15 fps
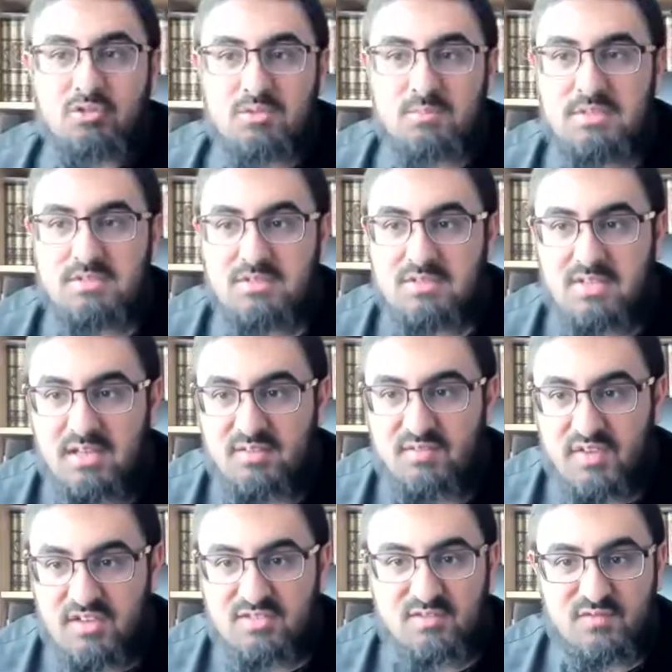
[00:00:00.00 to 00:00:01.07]
should be to study
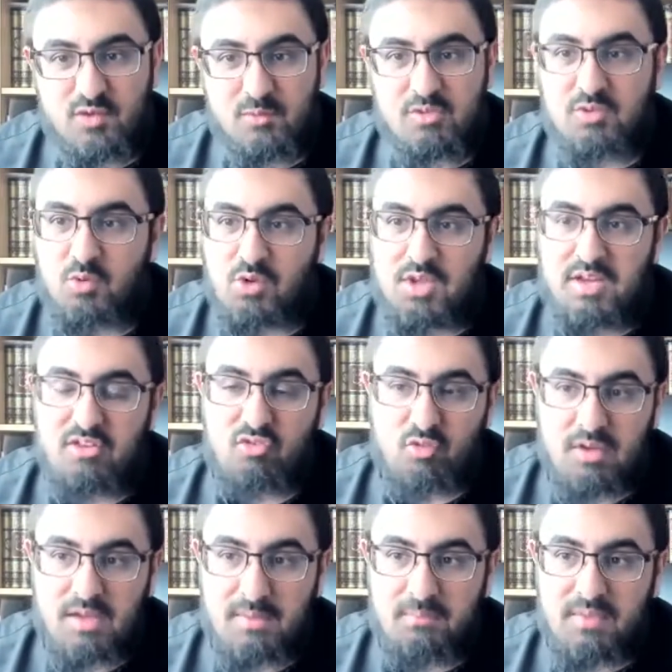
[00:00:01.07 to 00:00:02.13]
first and foremost the Quran and
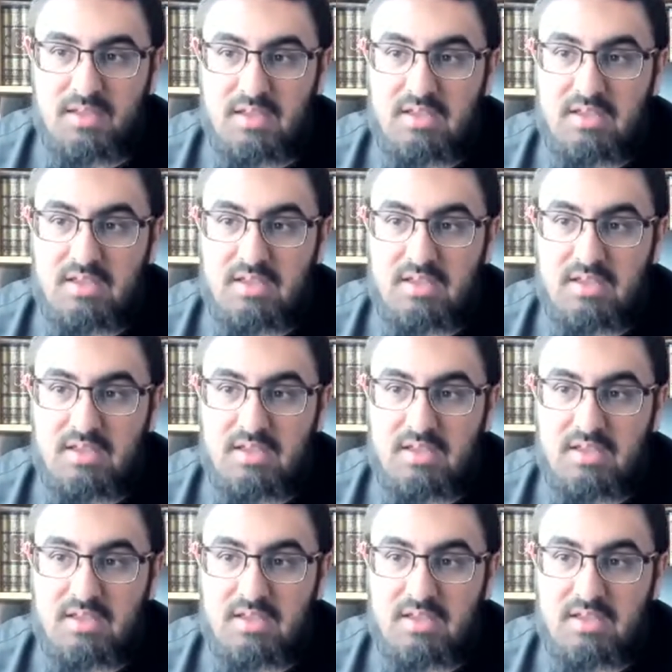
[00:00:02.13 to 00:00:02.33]
Sunnah.